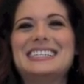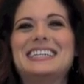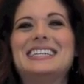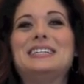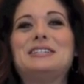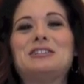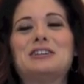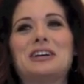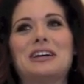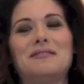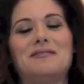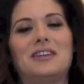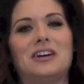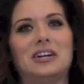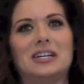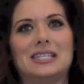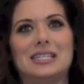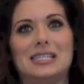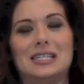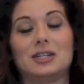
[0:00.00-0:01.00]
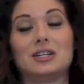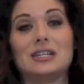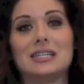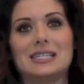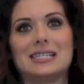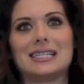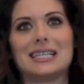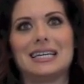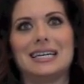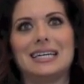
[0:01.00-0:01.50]
He took it very
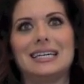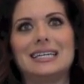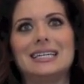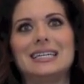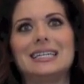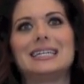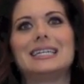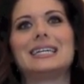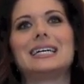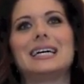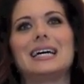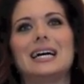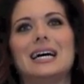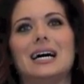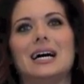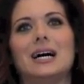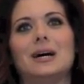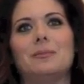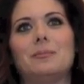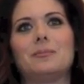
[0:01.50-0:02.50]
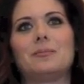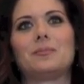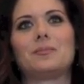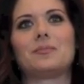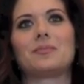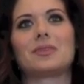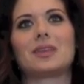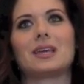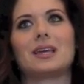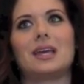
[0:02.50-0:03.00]
seriously.
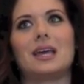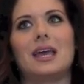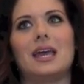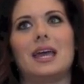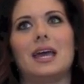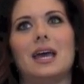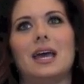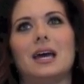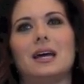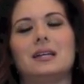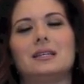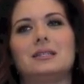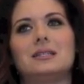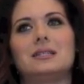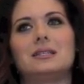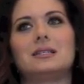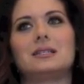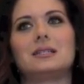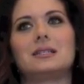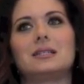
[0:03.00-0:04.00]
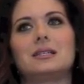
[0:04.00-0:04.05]
And